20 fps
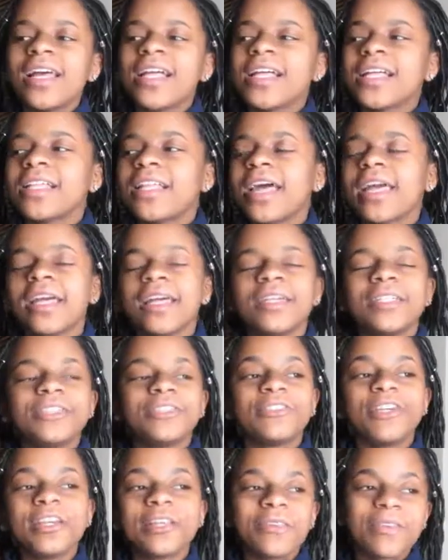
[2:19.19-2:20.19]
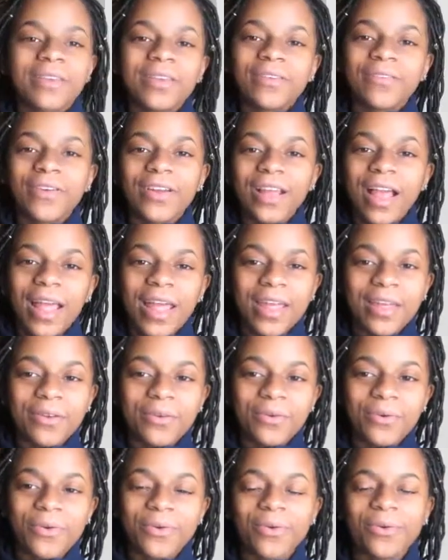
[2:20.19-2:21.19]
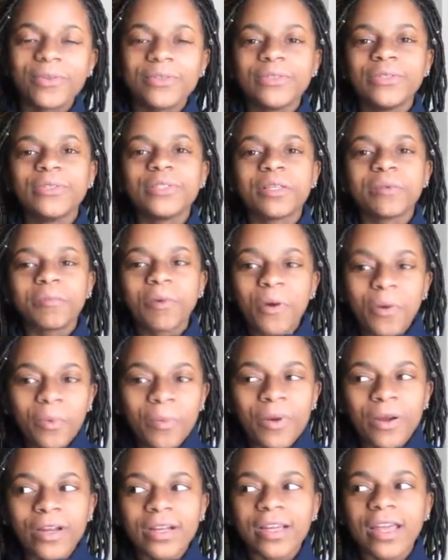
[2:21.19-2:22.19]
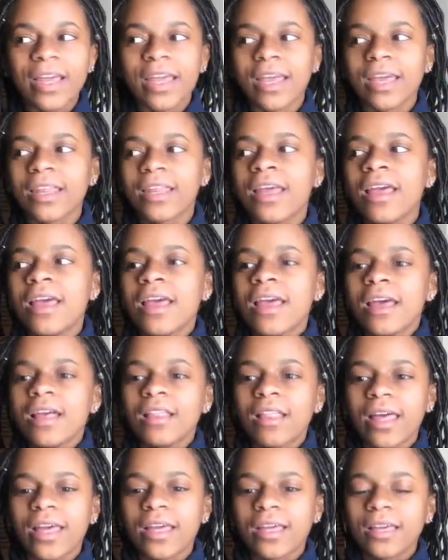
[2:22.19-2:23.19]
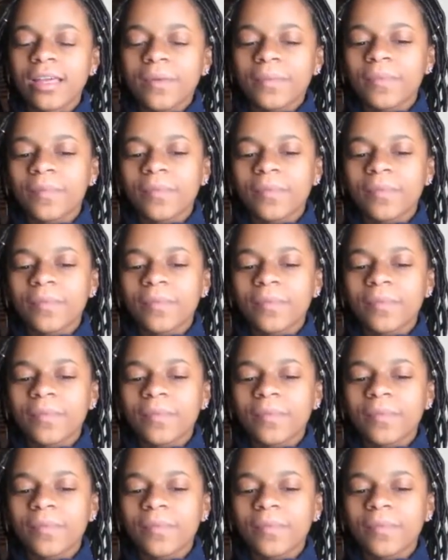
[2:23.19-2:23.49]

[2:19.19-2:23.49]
light a stress reliever candle, do some homework, and like